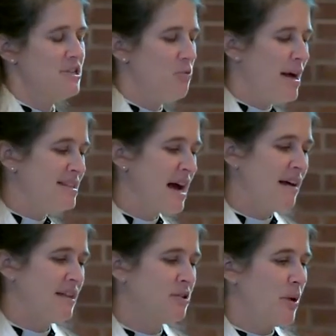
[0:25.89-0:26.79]
The West
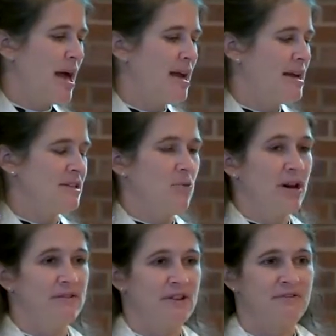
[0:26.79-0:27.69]
Highland Way is
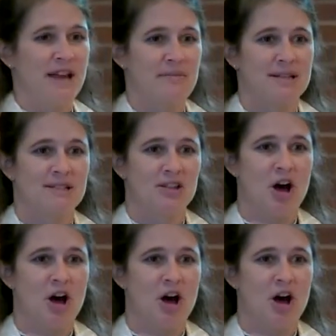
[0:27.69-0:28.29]
one of the famous